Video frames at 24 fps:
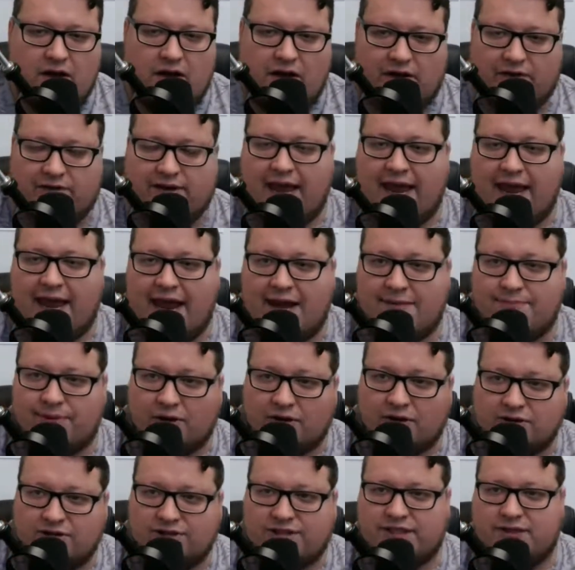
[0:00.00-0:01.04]
Okay, I
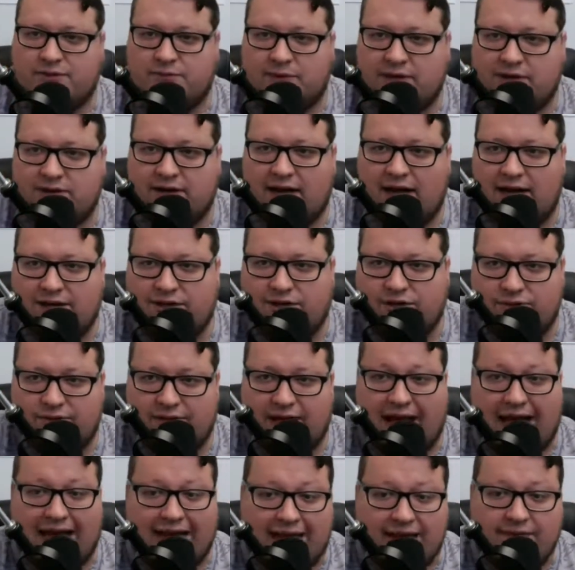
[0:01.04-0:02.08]
personally will not do
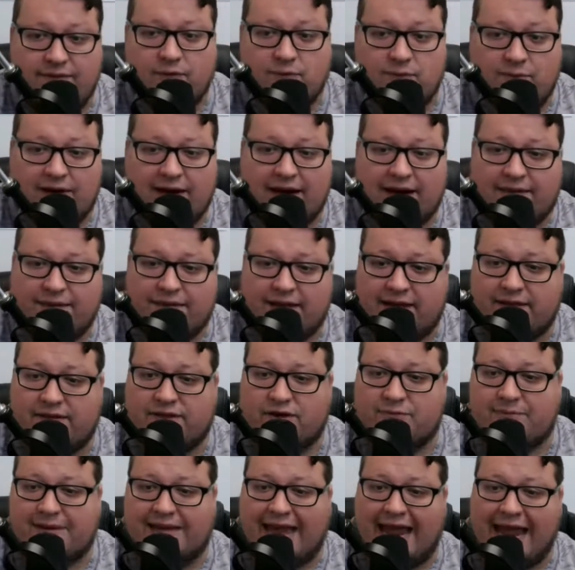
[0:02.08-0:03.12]
that, even when I think
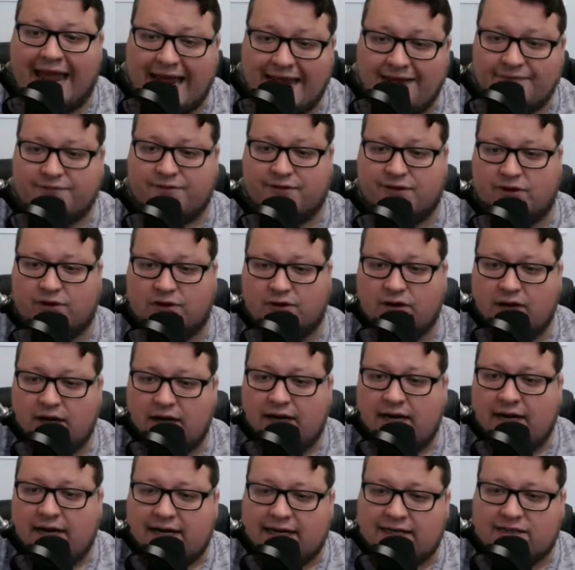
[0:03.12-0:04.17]
their behavior
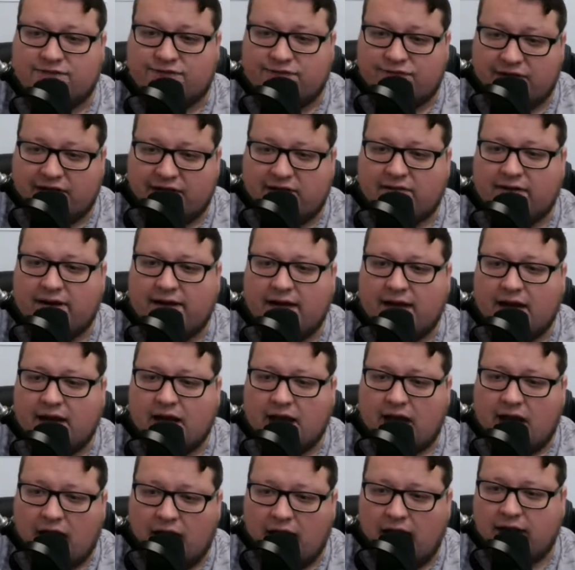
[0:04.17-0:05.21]
is very
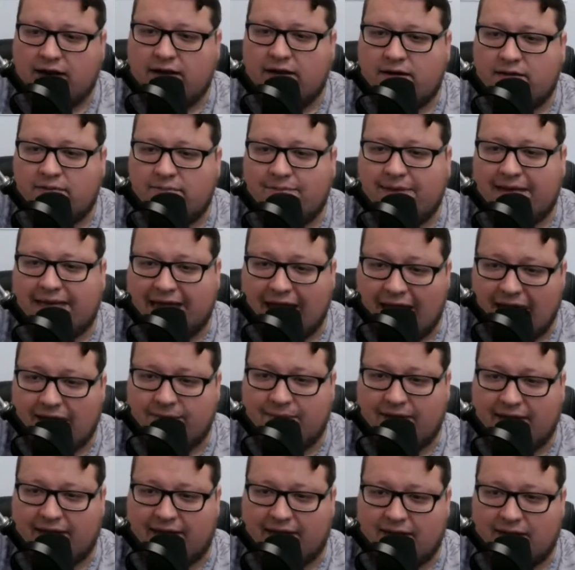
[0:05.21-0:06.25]

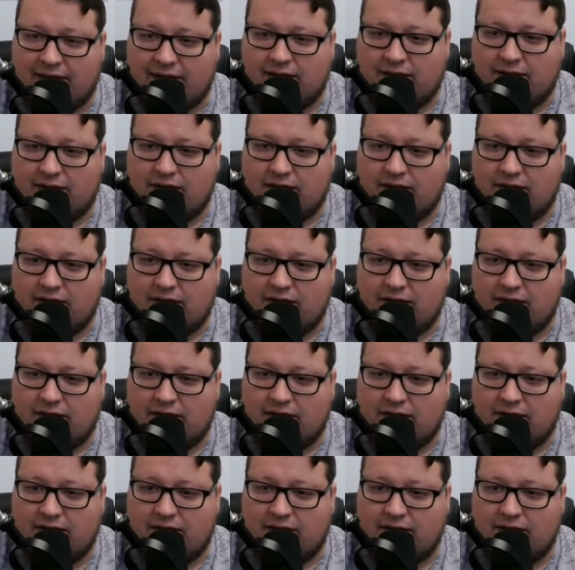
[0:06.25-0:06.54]
unbecoming.